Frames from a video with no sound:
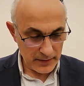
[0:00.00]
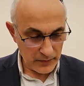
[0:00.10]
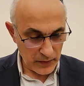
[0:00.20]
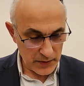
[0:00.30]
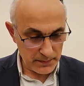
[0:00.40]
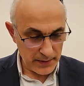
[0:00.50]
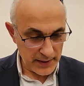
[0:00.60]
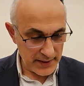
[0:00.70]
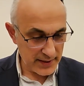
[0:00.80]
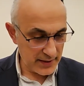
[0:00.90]
was
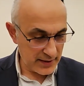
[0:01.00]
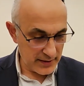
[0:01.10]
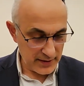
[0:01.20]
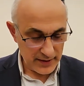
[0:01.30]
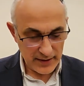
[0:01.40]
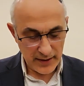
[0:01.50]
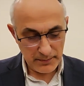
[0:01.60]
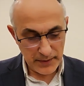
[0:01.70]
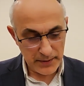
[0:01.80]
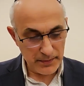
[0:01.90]
built in
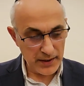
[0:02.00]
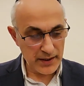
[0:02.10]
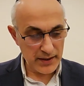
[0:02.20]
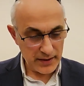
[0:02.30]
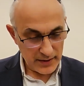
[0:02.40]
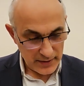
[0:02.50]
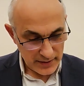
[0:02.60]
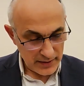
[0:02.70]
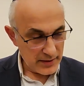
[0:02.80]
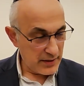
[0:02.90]
Midbar,
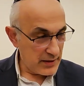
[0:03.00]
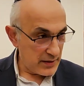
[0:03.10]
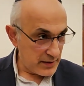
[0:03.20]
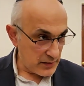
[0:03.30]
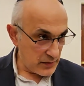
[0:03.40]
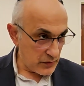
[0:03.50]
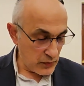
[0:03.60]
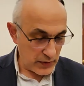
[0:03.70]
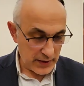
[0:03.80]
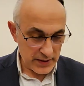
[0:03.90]
two
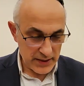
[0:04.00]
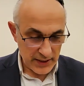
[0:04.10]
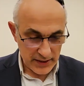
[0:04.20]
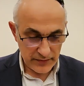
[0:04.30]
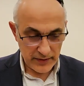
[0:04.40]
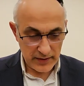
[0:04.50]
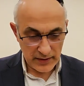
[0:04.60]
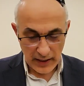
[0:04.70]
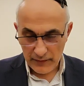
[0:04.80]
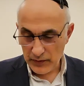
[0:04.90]
things changed. When
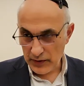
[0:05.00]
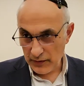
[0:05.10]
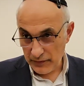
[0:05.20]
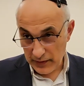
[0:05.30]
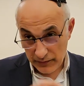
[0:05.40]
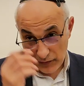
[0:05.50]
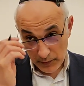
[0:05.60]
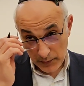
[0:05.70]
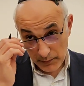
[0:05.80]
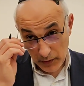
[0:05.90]
Avodah went from
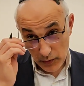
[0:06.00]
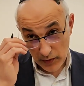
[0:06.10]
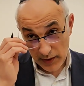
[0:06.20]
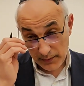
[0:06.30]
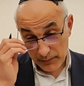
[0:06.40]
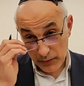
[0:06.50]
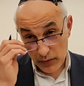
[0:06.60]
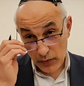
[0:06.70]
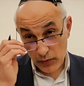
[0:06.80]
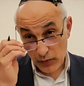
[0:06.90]
the Bechorim
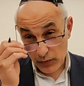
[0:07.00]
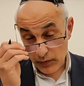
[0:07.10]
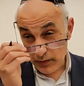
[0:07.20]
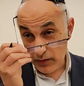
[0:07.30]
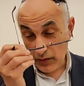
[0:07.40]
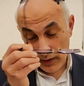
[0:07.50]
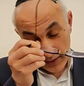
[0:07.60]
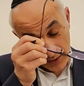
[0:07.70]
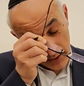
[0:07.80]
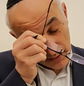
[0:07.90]
to
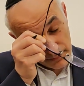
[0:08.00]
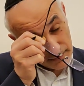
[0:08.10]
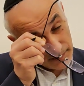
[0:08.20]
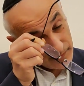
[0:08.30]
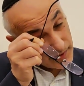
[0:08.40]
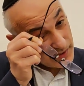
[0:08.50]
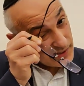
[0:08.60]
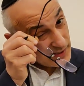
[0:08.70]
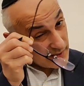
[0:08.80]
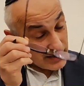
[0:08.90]
Kohanim,
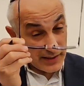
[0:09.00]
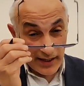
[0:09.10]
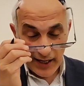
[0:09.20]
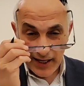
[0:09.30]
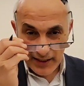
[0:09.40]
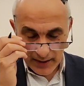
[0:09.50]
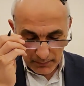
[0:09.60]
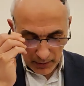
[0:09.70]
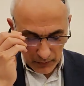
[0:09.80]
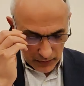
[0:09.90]
and the
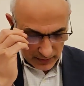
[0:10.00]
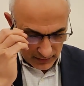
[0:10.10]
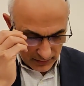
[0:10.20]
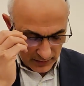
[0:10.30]
Bamot